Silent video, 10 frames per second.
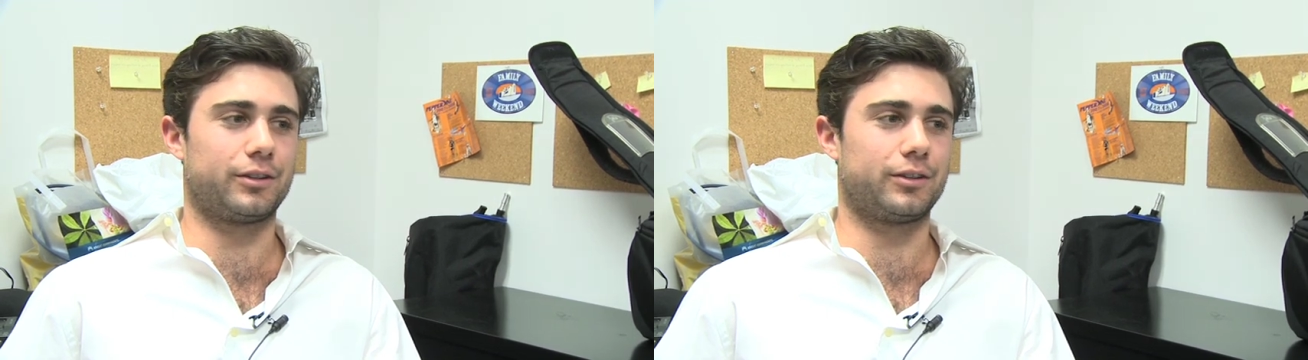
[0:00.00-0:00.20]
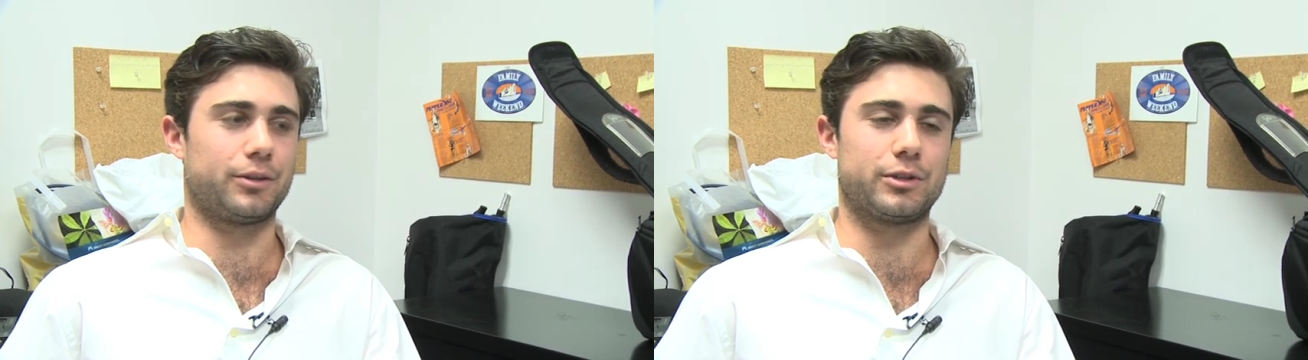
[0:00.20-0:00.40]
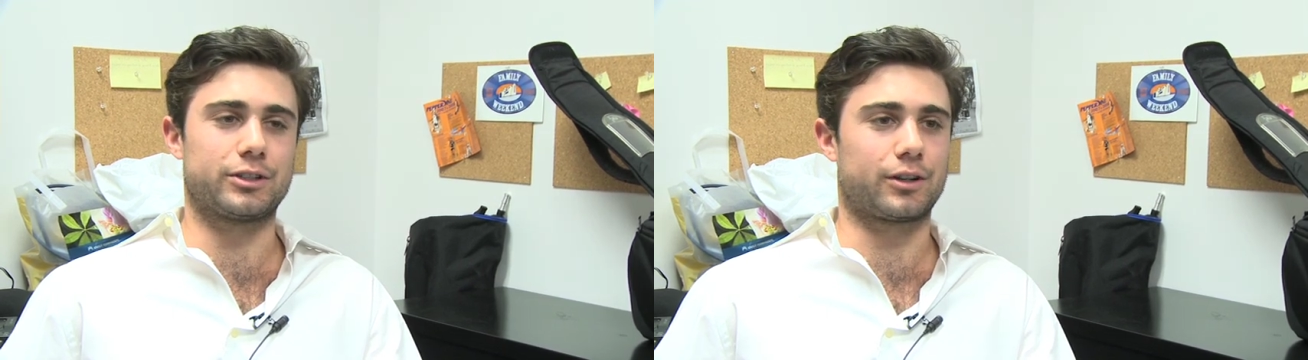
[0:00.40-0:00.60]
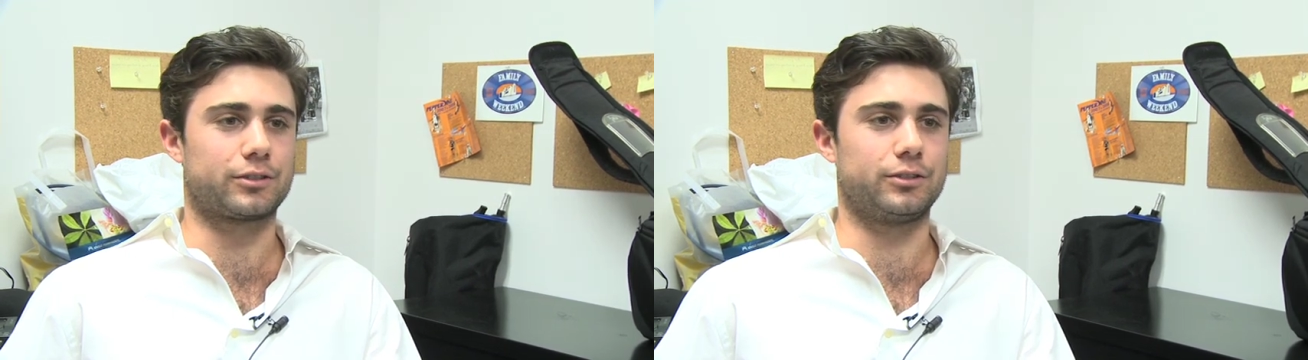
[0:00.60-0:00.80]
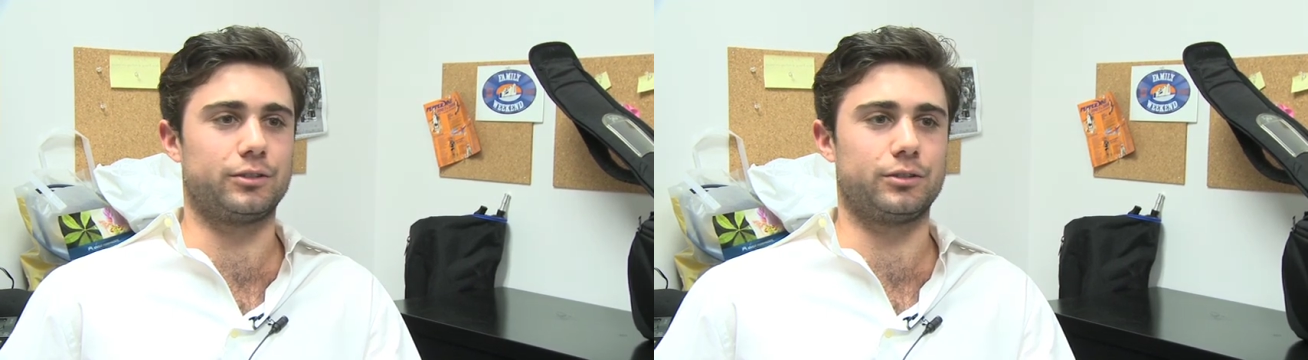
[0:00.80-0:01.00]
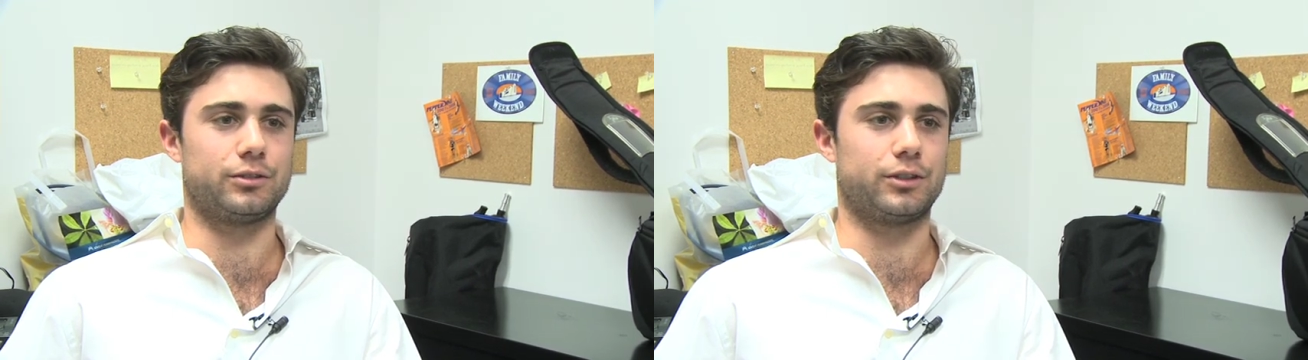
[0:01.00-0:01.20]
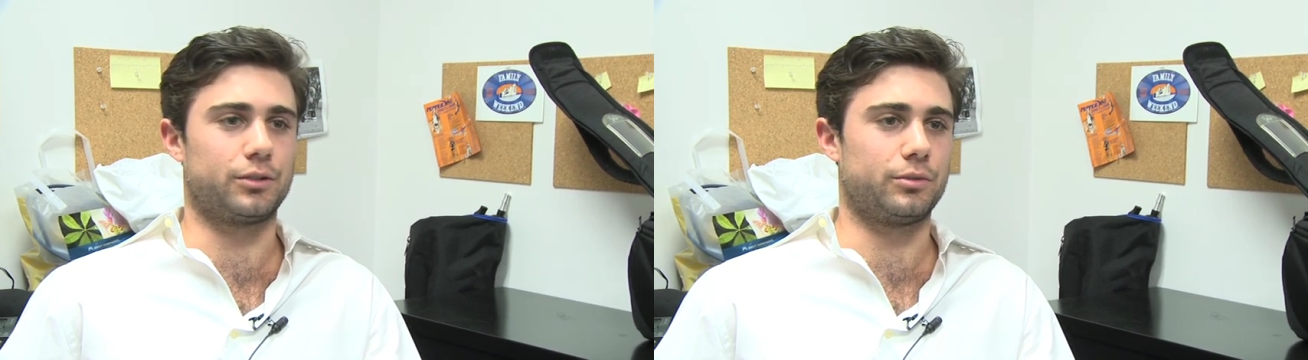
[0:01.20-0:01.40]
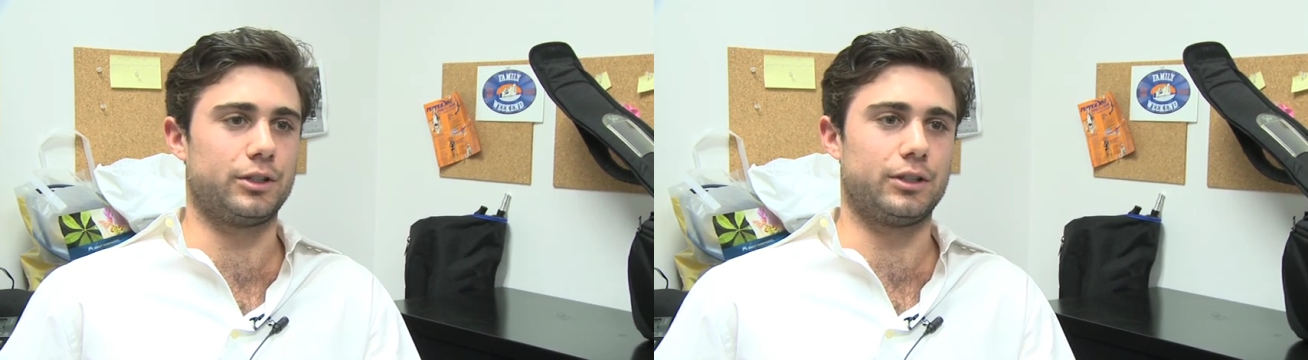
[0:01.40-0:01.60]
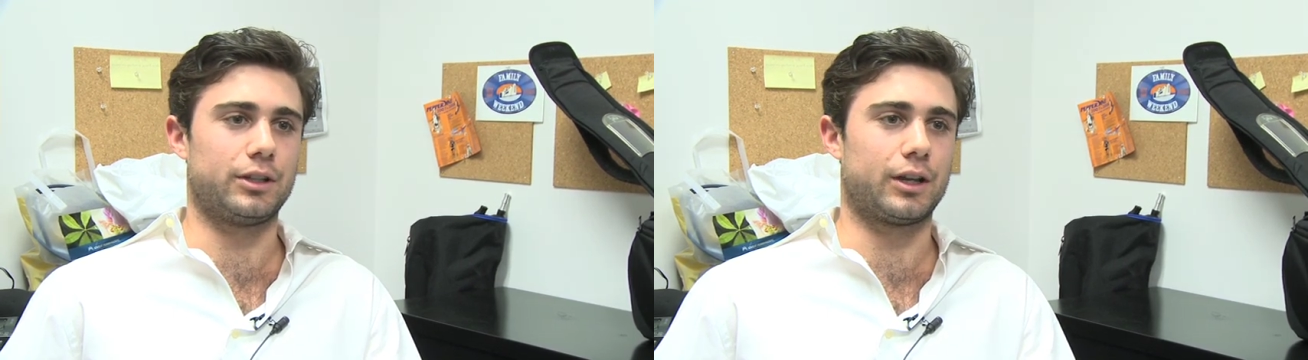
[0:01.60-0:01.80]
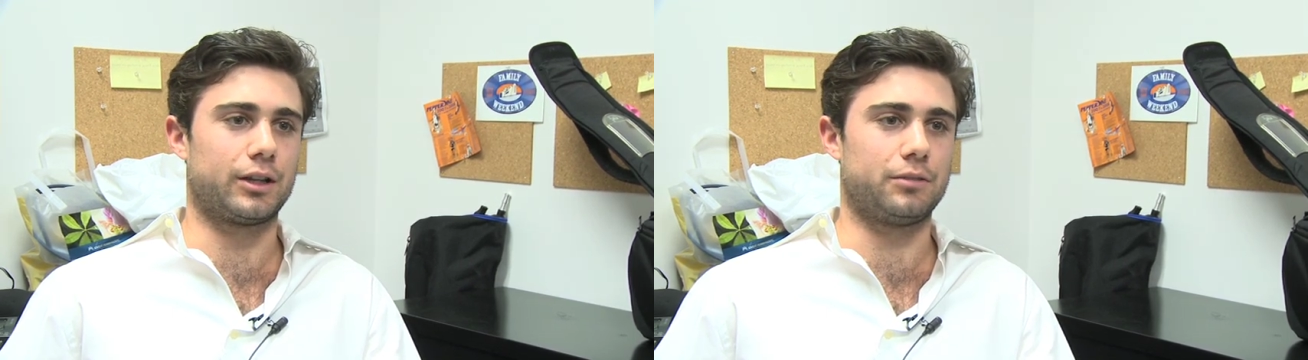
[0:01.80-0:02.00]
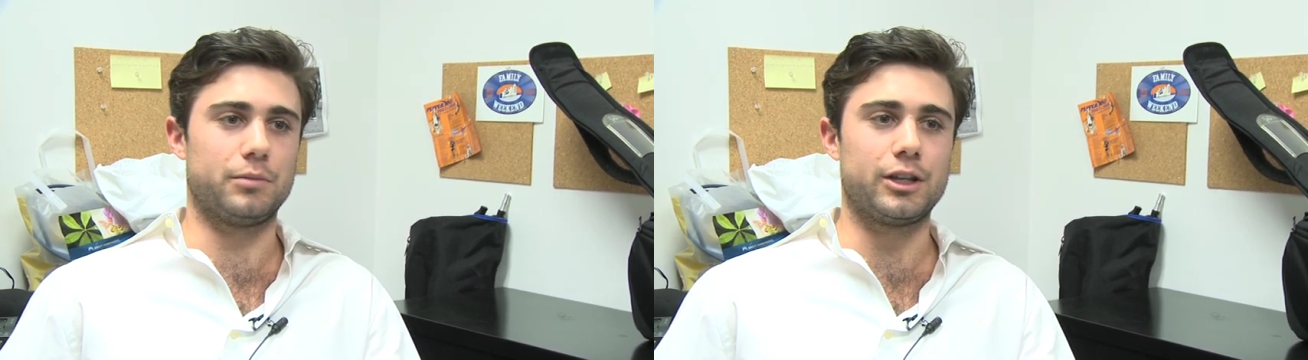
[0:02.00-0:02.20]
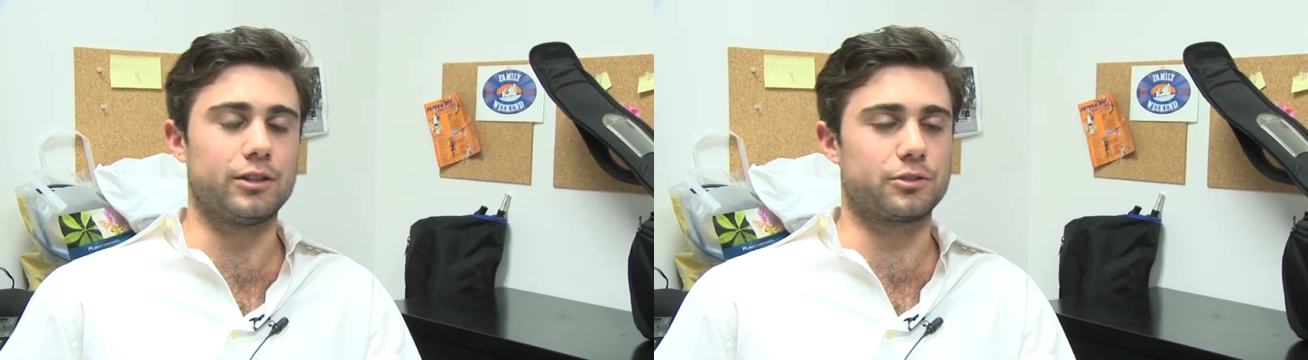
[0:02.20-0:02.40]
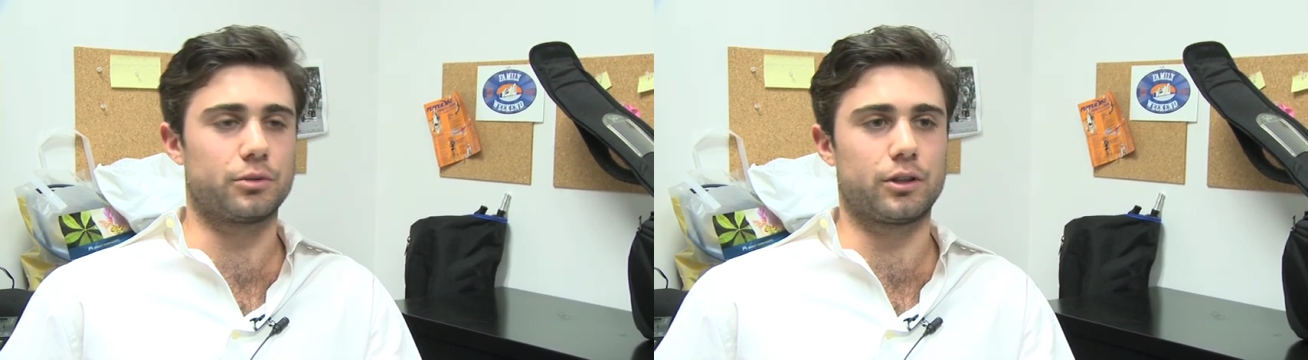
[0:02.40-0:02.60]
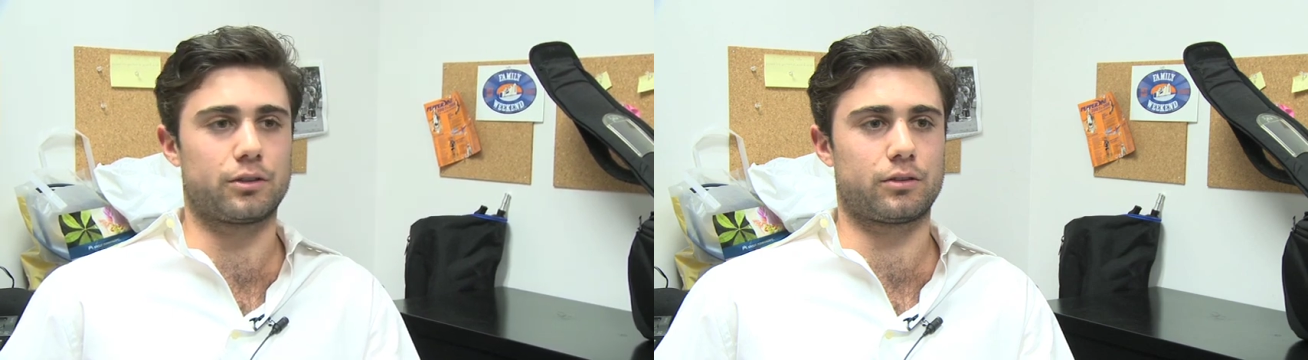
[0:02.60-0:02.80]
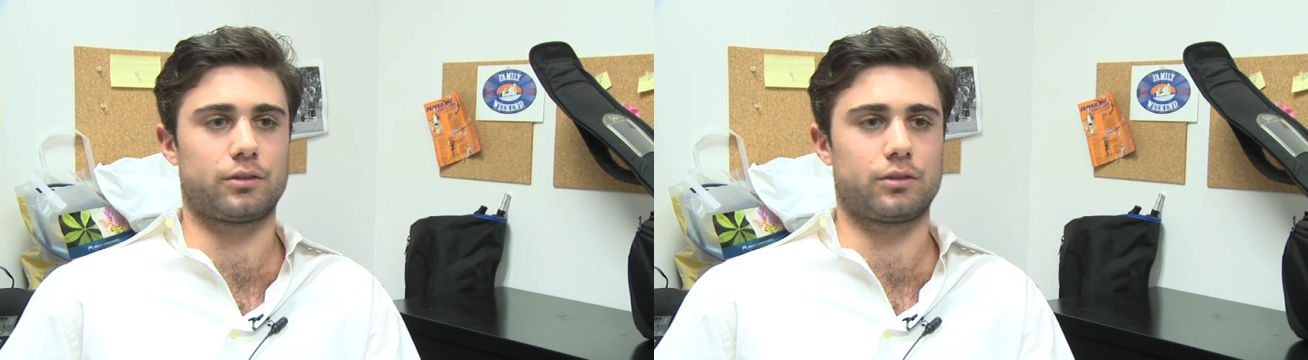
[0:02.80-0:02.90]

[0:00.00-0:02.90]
that we talked to, that we had meetings with,